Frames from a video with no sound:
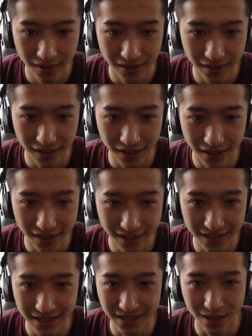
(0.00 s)

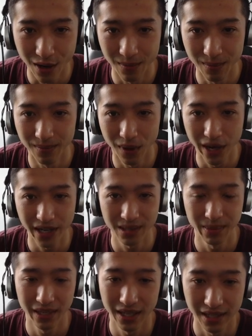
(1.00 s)
this is not my
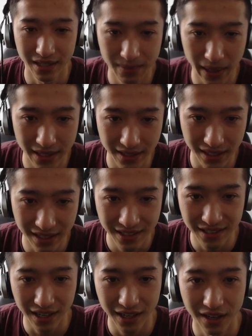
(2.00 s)
expertise, basically.
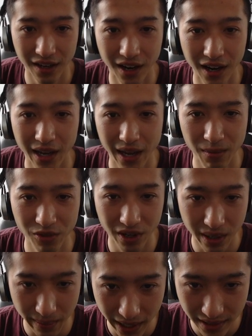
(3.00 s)
So I am trying
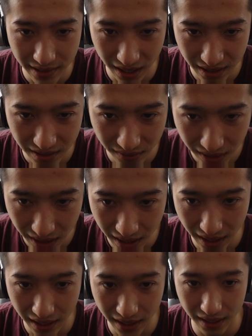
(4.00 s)
to make sense of it,
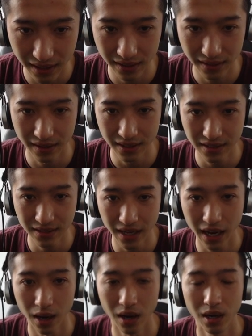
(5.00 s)
and this is
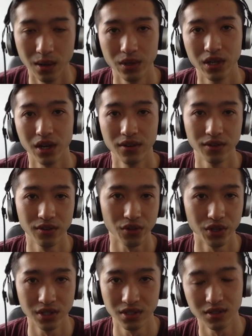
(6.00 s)
how I would go
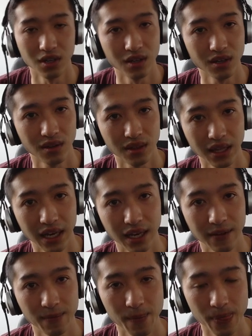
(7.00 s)
through a stock that
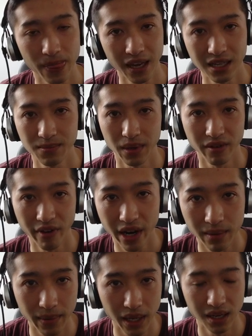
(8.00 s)
has been
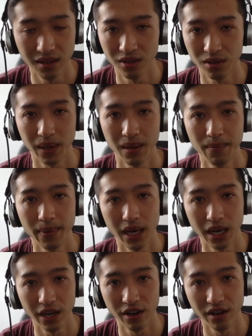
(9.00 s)
recommended to me, but
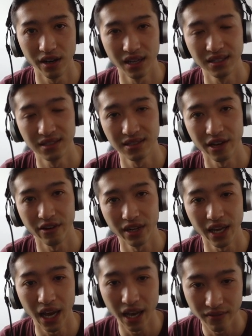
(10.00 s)
I don't necessarily
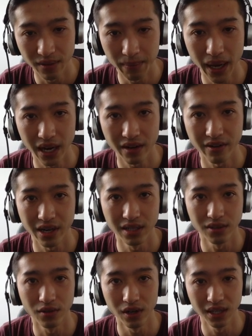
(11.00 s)
have the
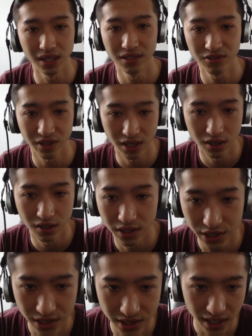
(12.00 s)
background or industry
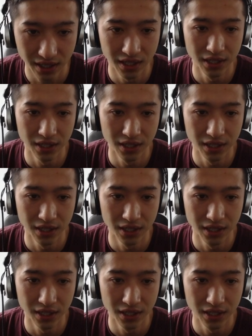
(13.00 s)
knowledge. So